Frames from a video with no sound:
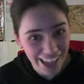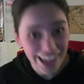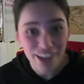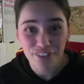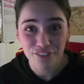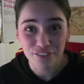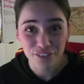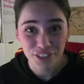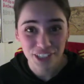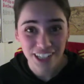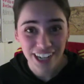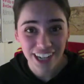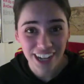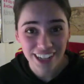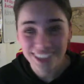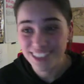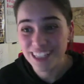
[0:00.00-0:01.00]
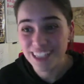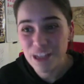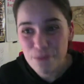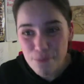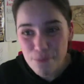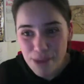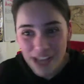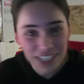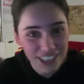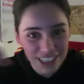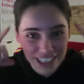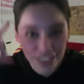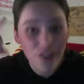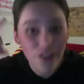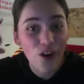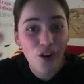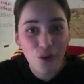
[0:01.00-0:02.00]
ever. I could imagine
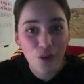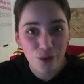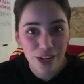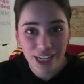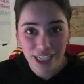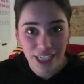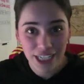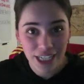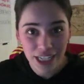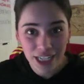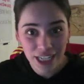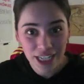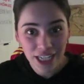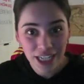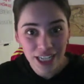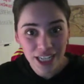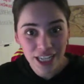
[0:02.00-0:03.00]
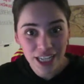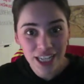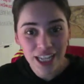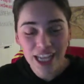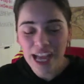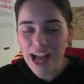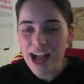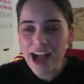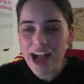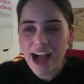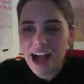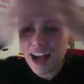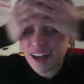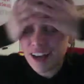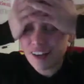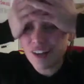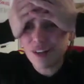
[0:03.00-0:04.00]
it already.
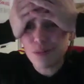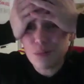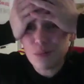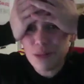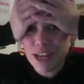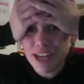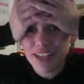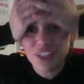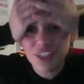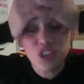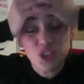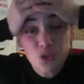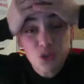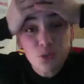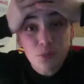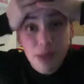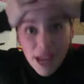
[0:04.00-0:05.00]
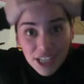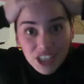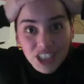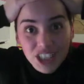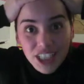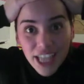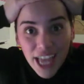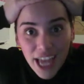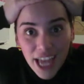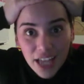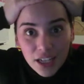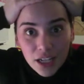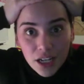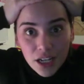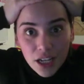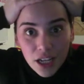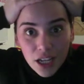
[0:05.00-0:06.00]
Oh man, could you imagine that?
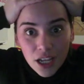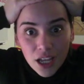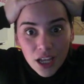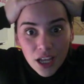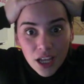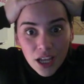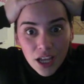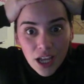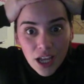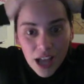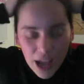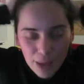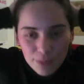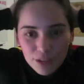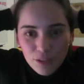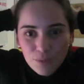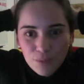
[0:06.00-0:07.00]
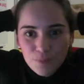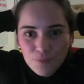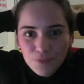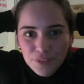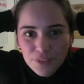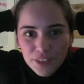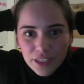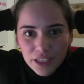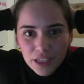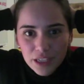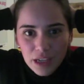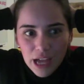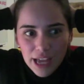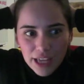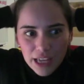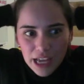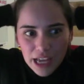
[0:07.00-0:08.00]
I mean,
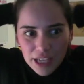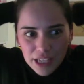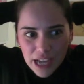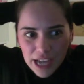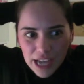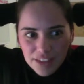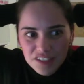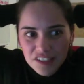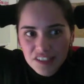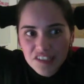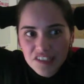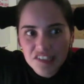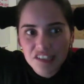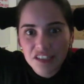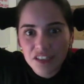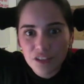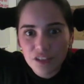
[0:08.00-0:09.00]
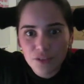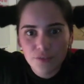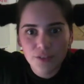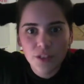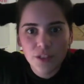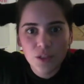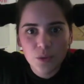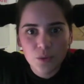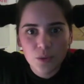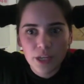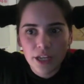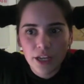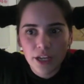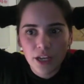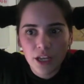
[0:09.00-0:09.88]
I, I, I said this in another video that